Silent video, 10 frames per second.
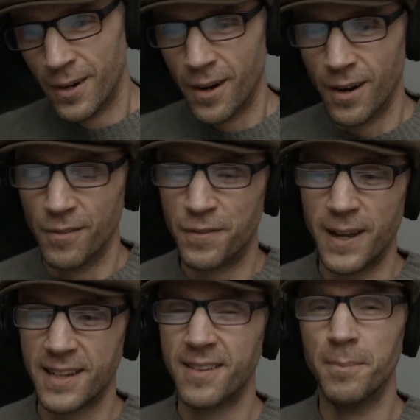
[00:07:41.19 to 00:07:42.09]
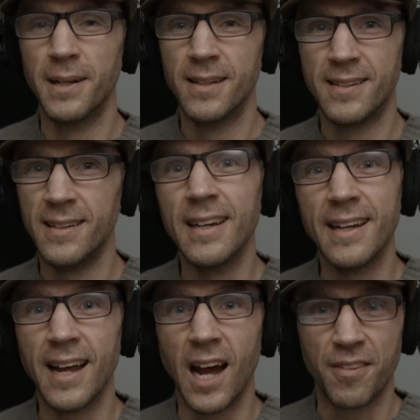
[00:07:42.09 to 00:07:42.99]
of flexibility
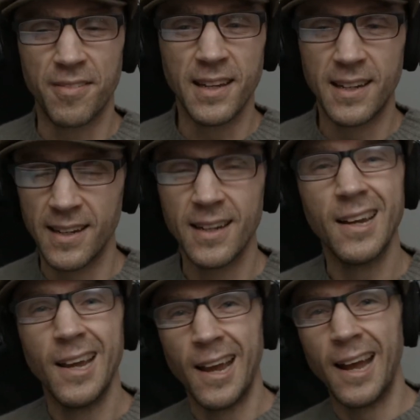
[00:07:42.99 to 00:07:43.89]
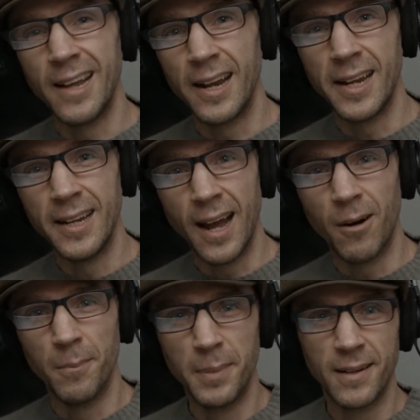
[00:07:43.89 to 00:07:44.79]
in our thinking and in
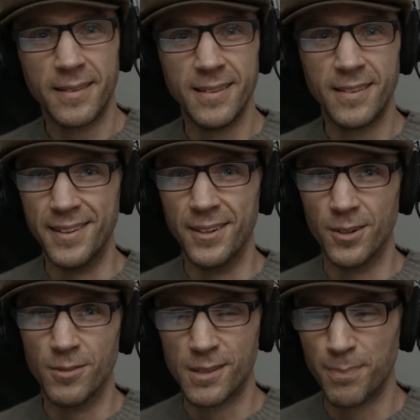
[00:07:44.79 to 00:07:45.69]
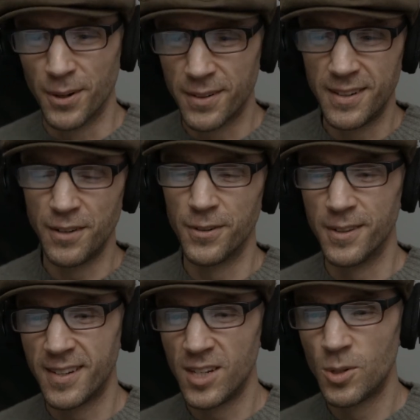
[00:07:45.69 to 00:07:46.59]
our ability to respond to
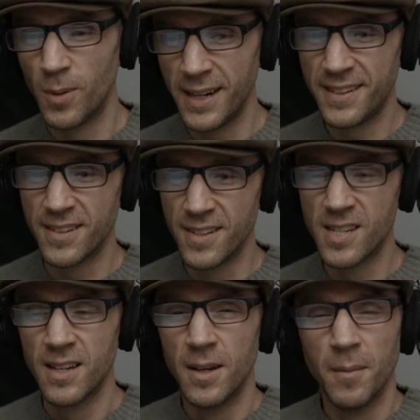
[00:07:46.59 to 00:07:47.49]
different situations